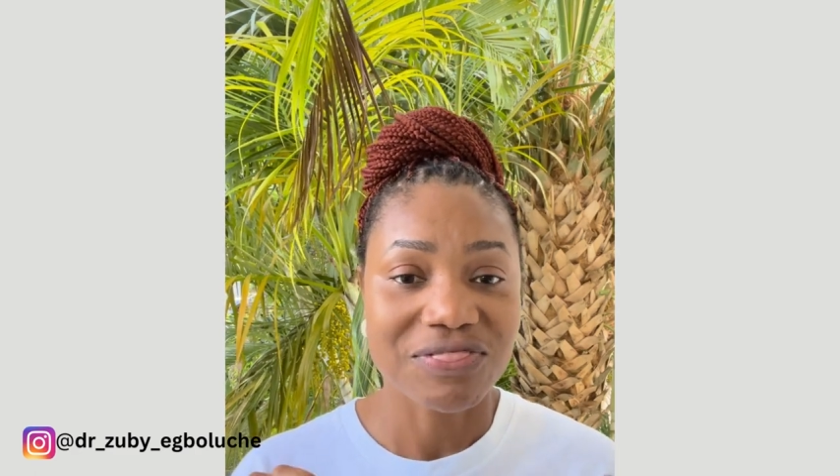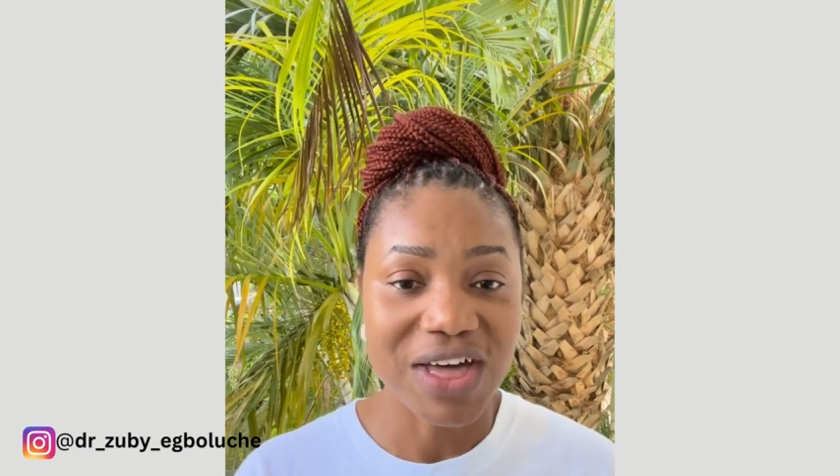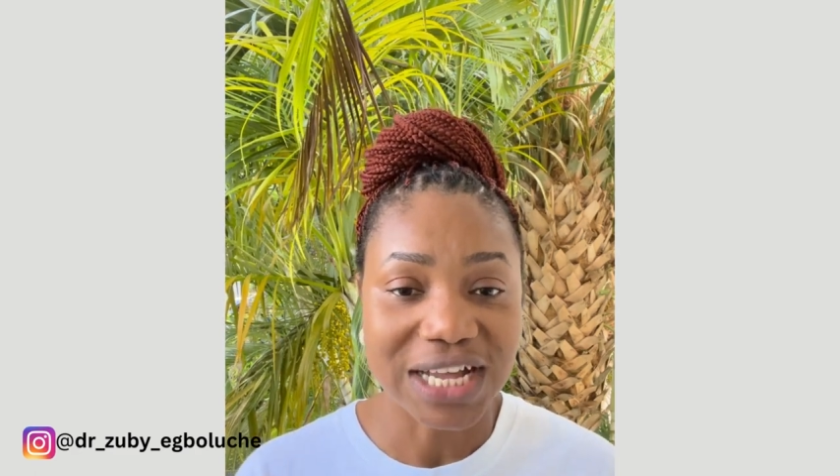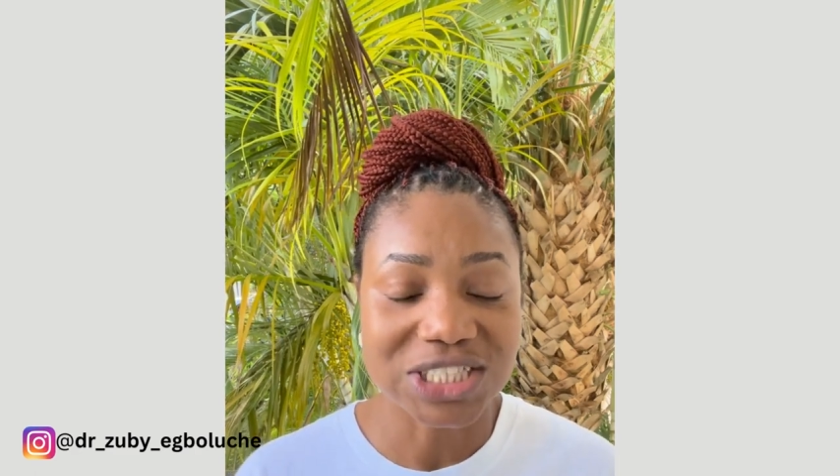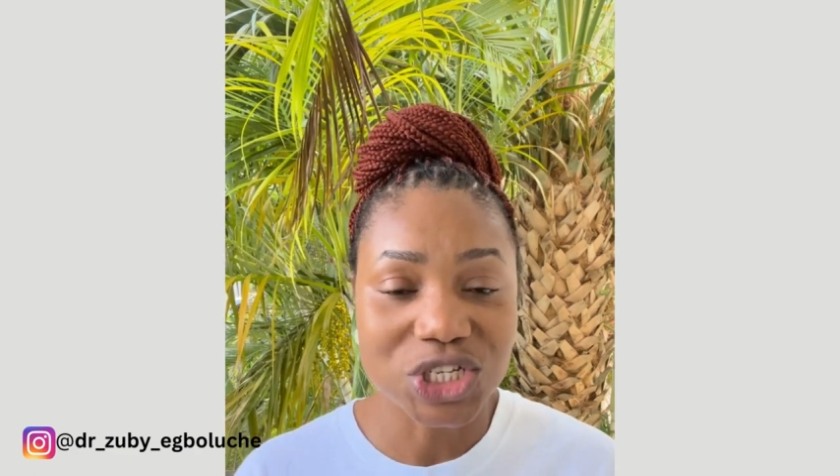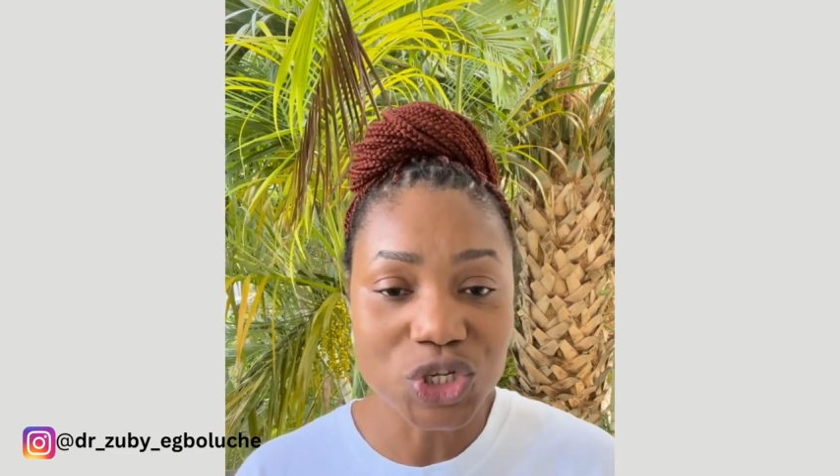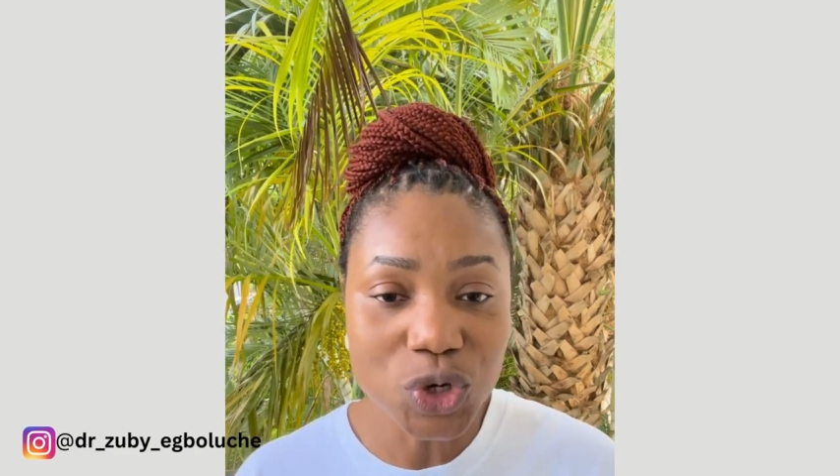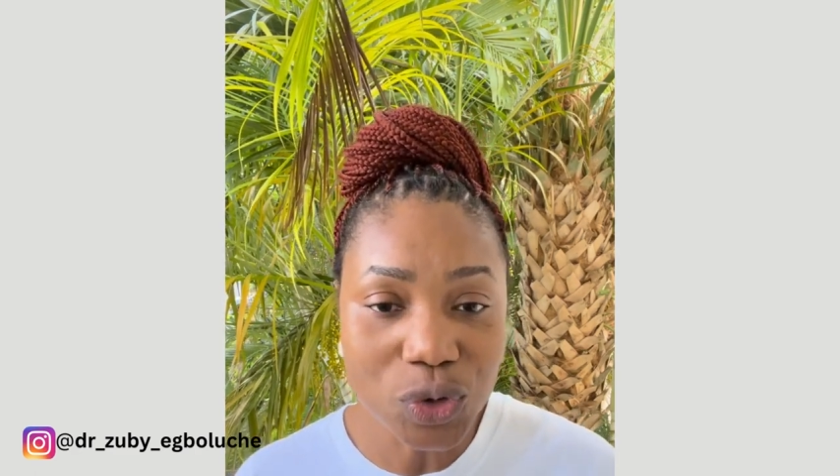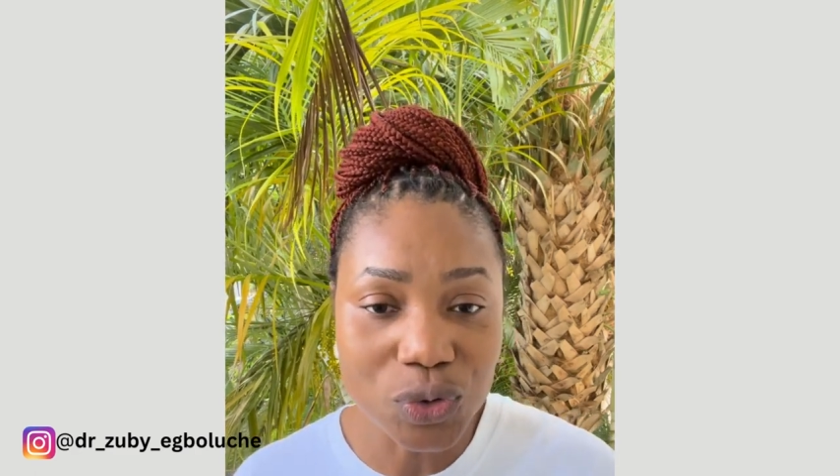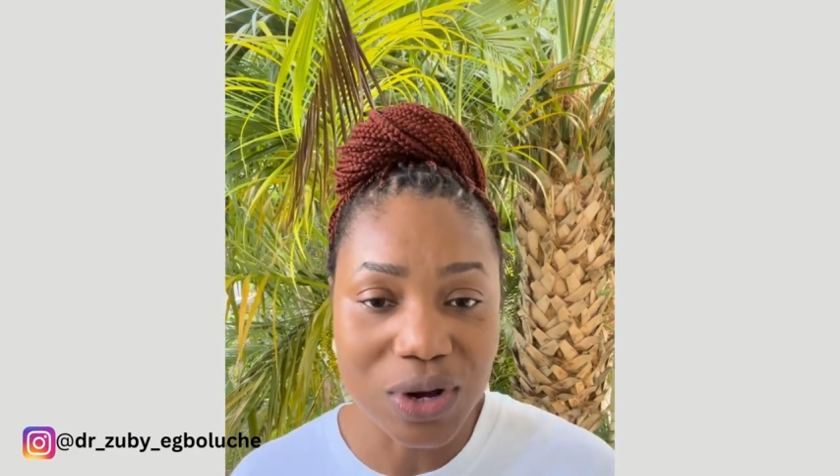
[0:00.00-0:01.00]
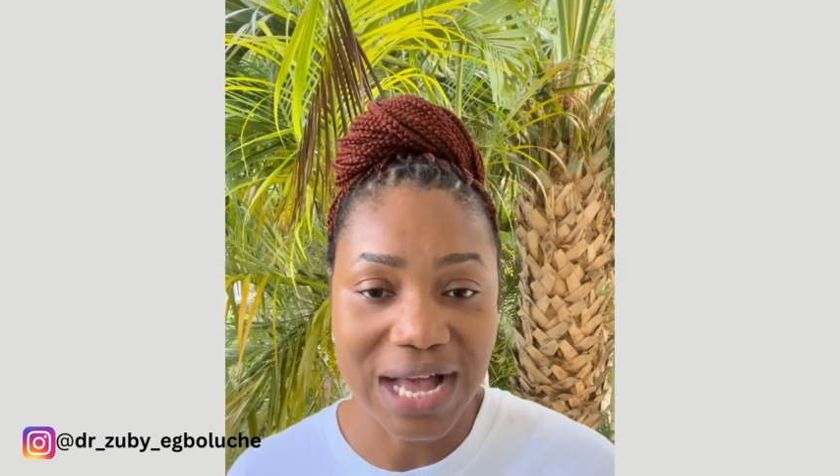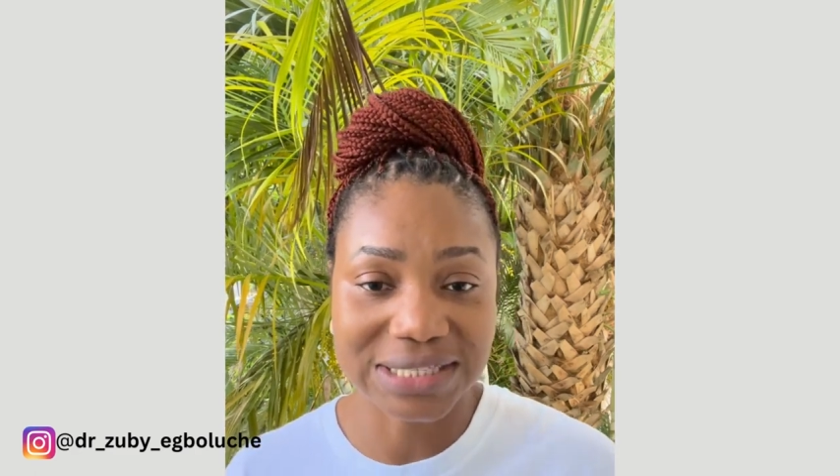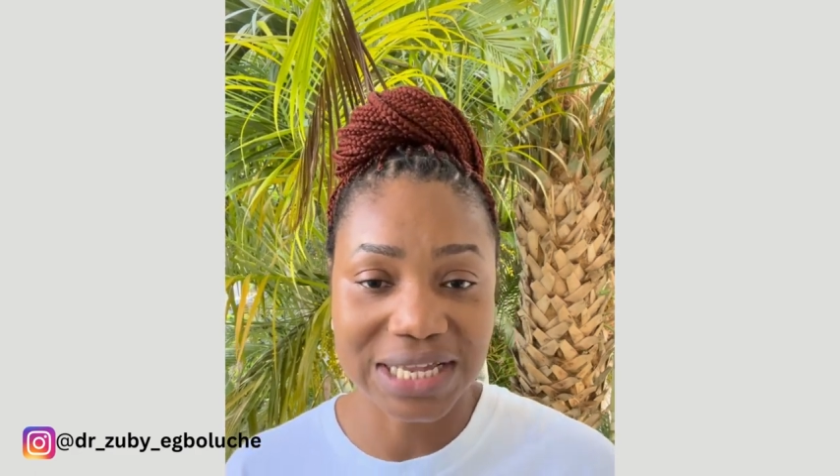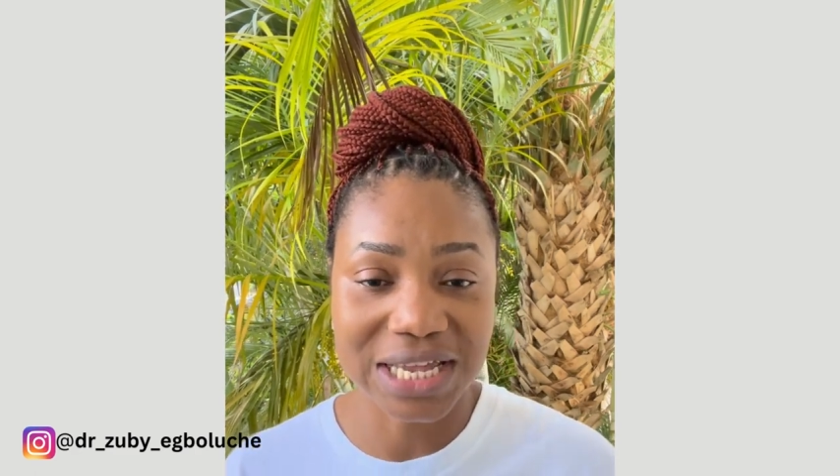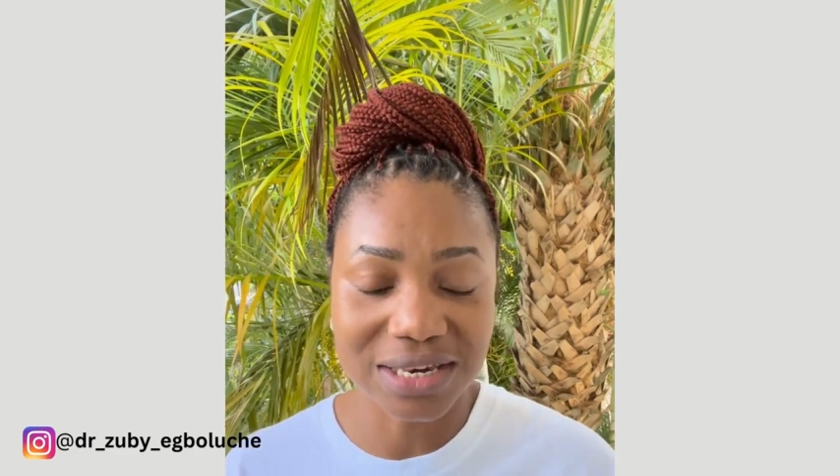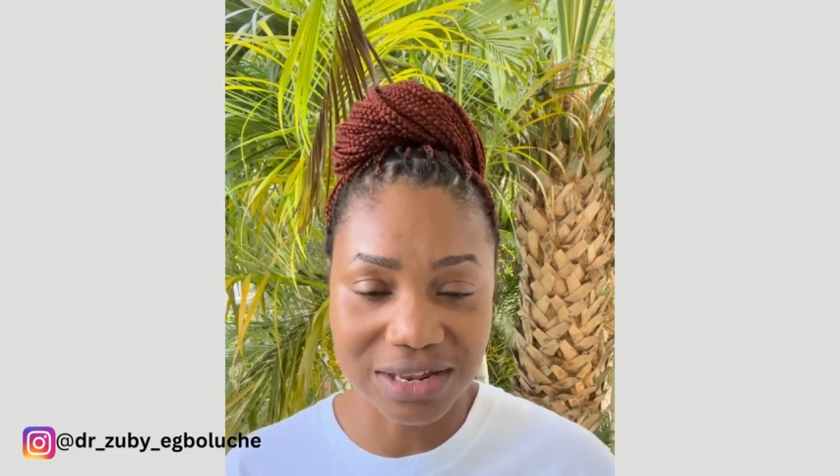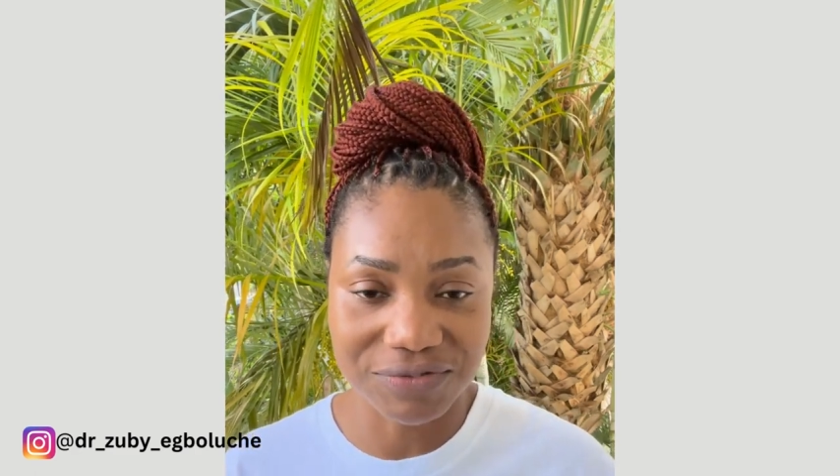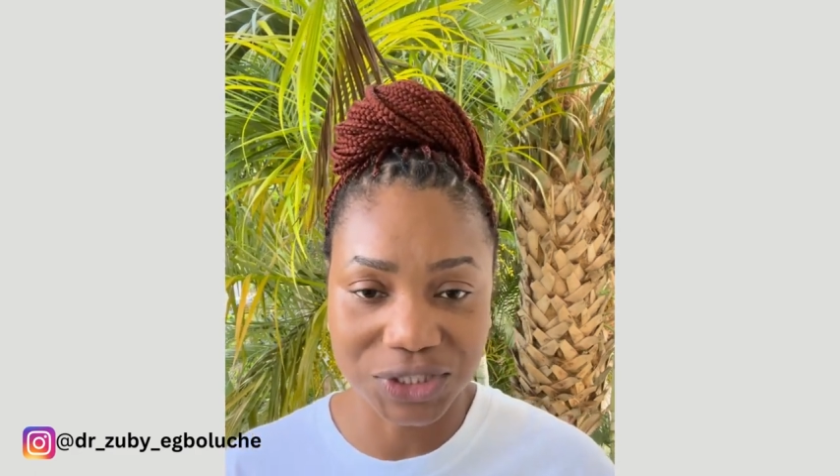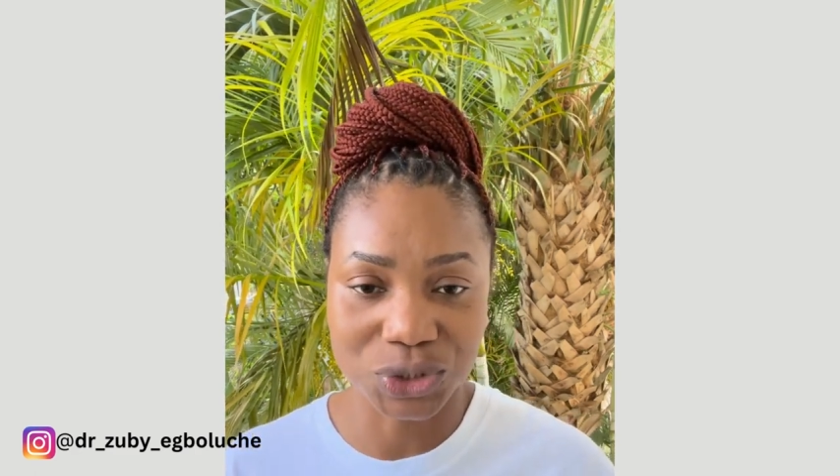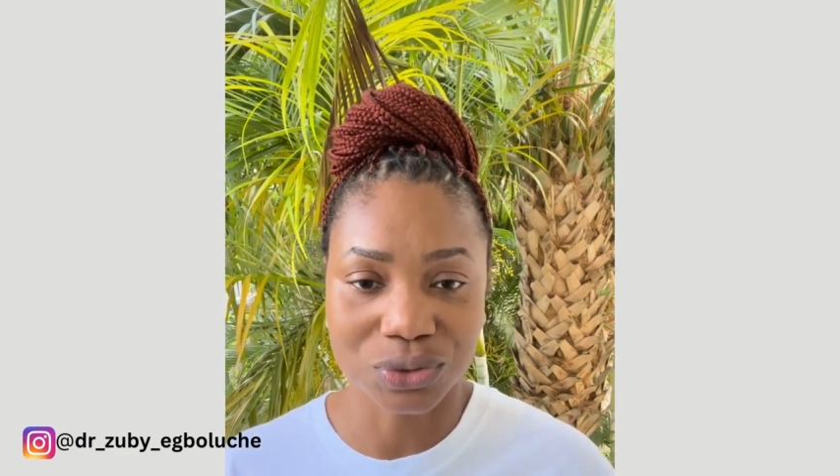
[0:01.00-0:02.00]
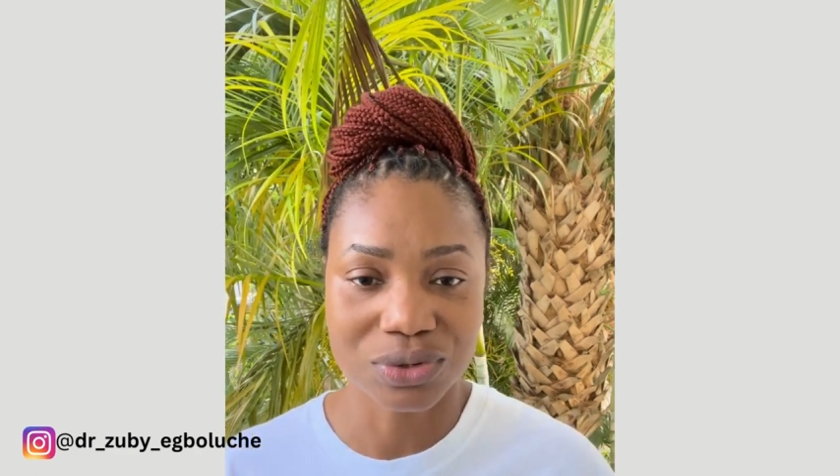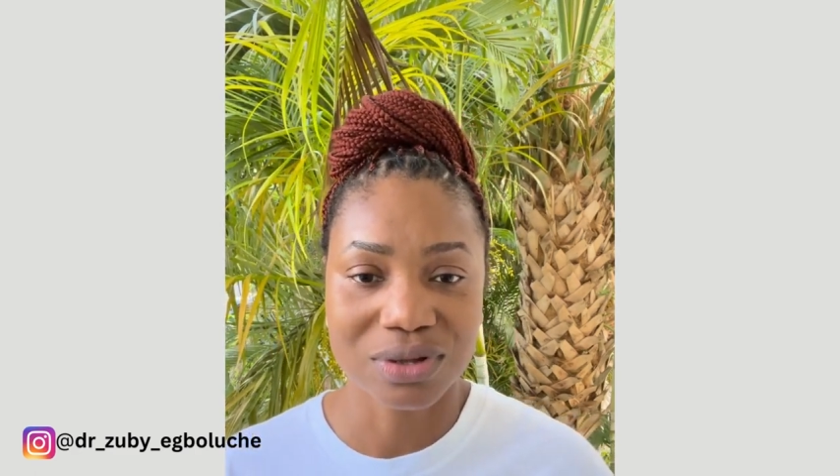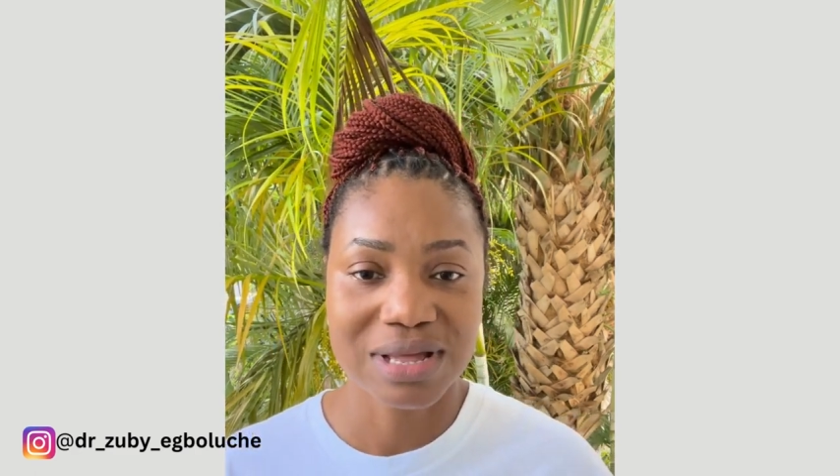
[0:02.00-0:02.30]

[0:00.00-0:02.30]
that you as an individual,